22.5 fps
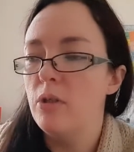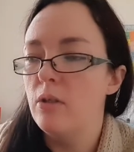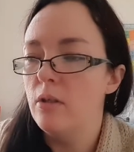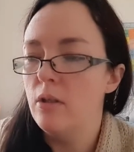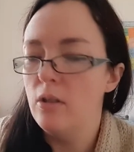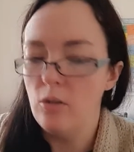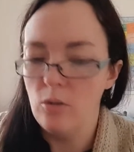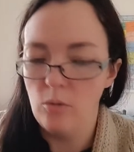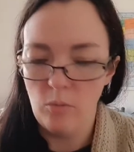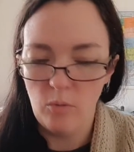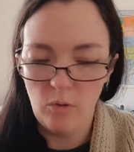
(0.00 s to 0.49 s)
a
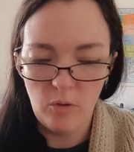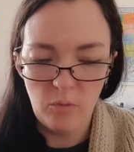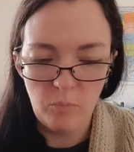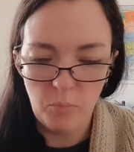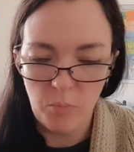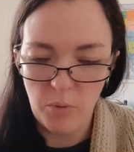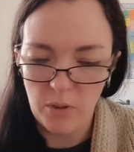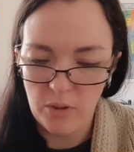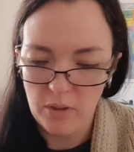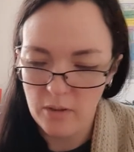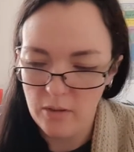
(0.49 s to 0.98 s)
cute
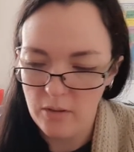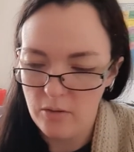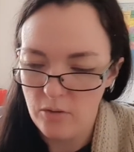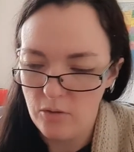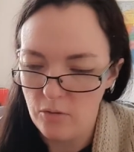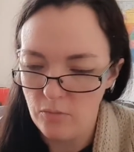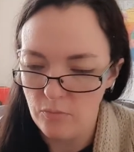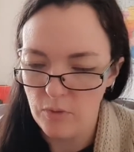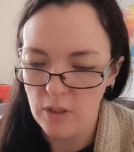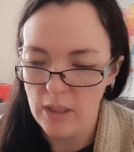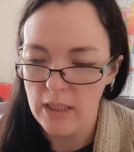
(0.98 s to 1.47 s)
book
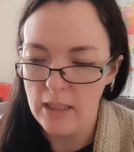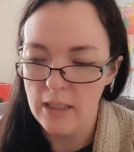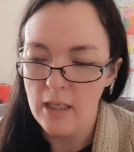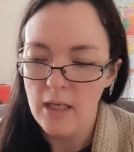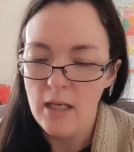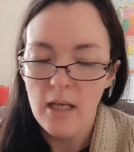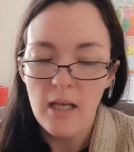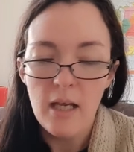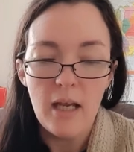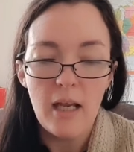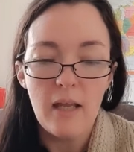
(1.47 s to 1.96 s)
to read.
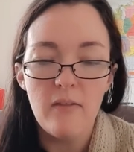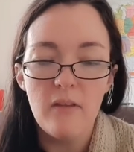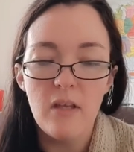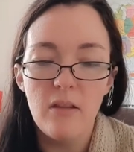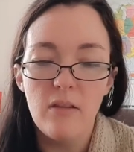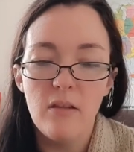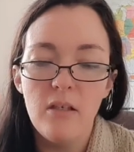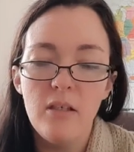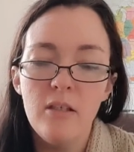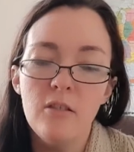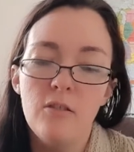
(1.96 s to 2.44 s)
And then
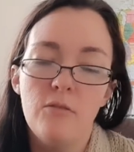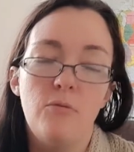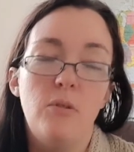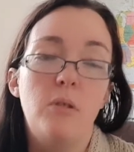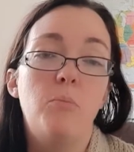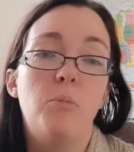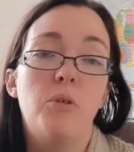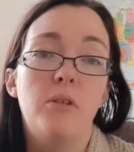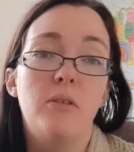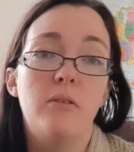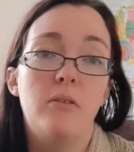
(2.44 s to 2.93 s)
these 3
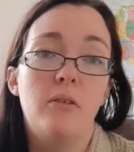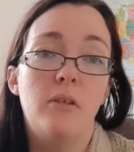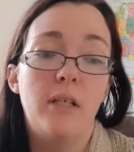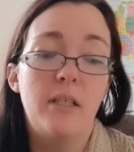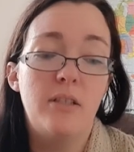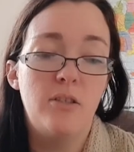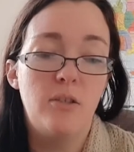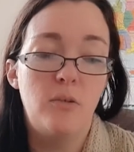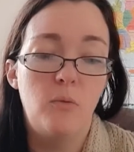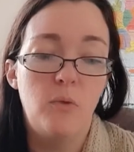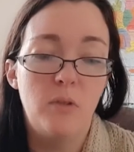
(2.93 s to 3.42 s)
books are
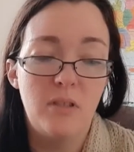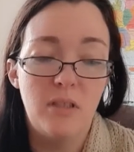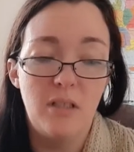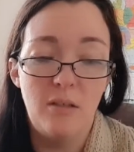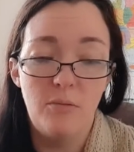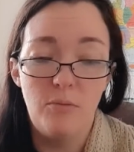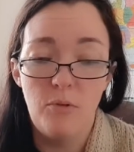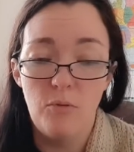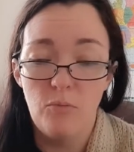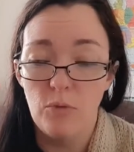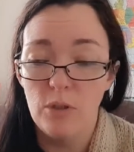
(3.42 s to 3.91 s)
actually ones that I
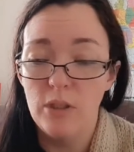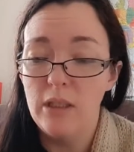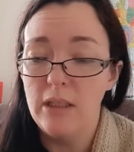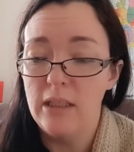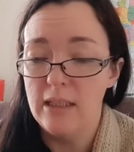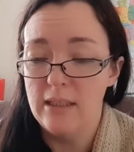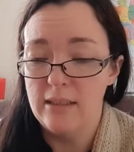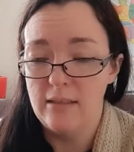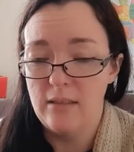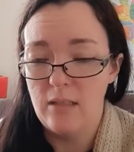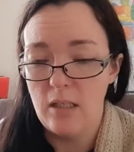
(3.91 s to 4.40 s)
was really
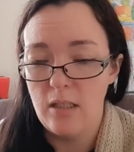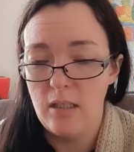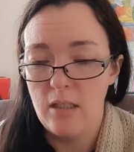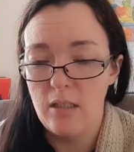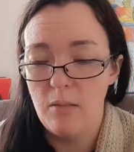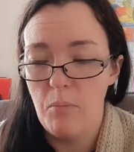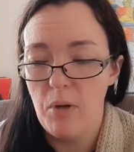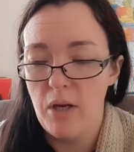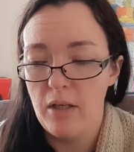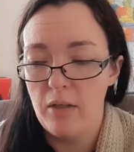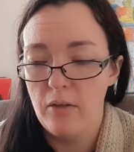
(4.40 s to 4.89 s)
excited
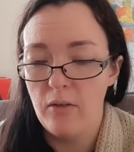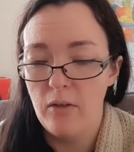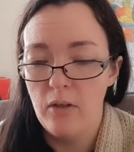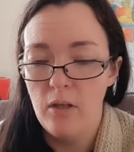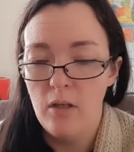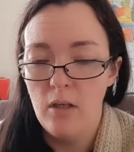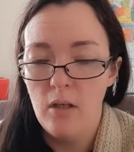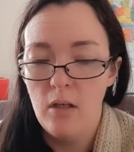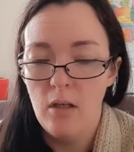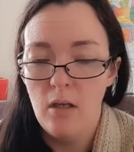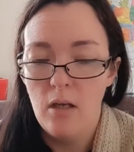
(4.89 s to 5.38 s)
about.
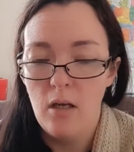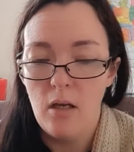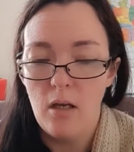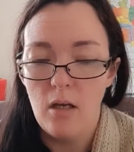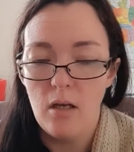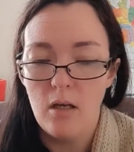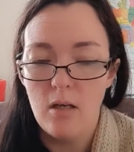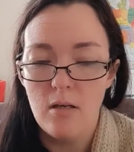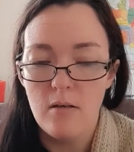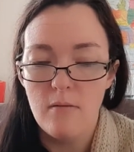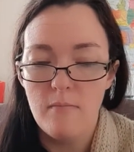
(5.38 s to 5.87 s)

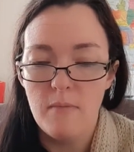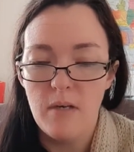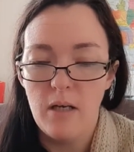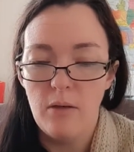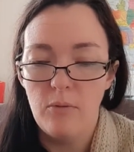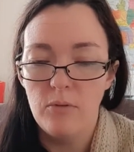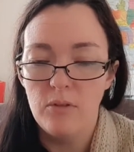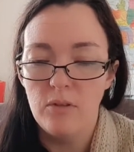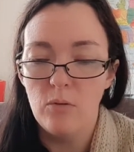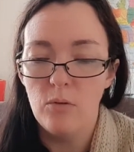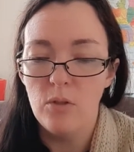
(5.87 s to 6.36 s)
I
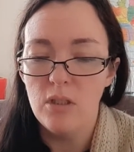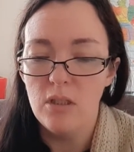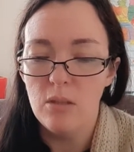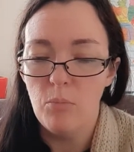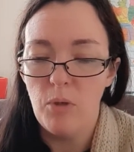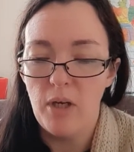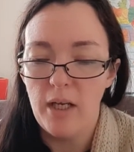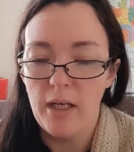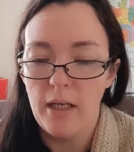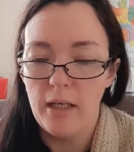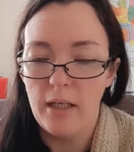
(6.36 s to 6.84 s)
was going to
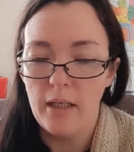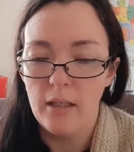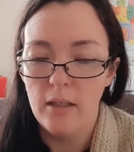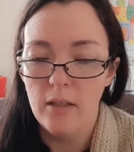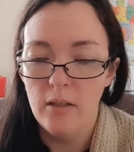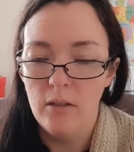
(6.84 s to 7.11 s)
buy